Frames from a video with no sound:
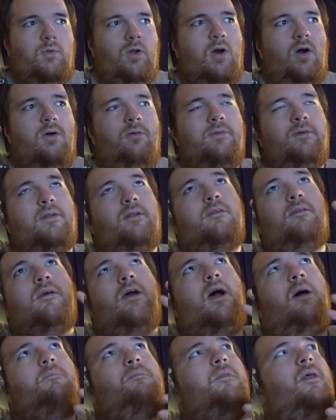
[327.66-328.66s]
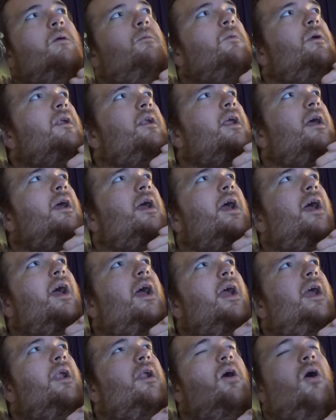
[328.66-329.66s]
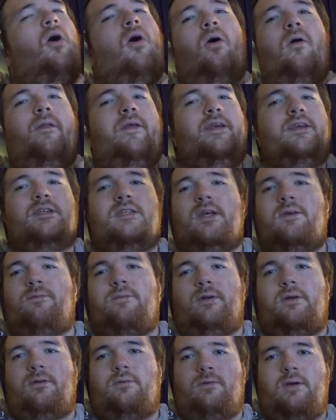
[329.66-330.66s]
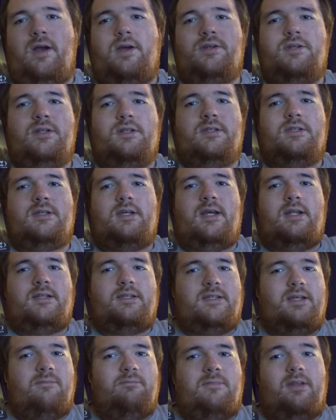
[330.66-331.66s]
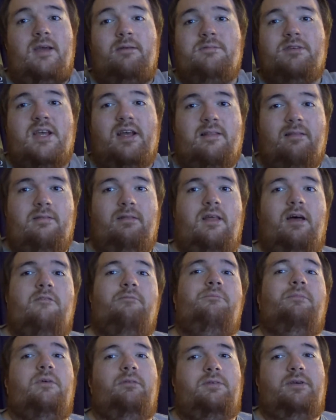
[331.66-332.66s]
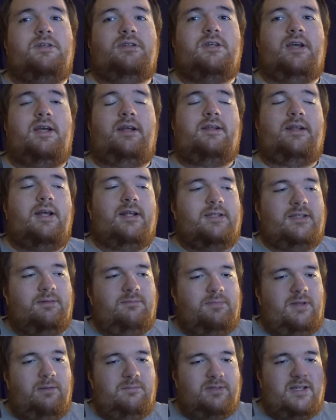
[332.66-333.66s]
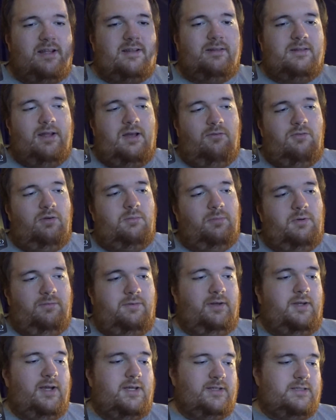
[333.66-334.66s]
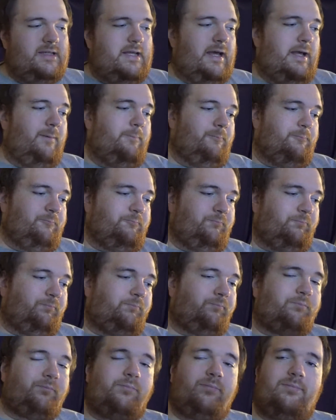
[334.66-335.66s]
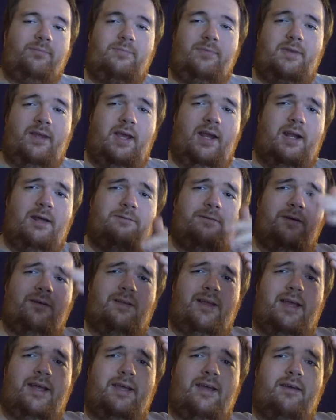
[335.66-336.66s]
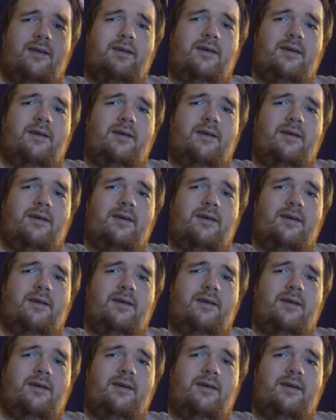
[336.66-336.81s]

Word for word: over the top. They went in all these different directions, and sometimes I love movies like that. Sometimes I love when a movie does that. And I felt like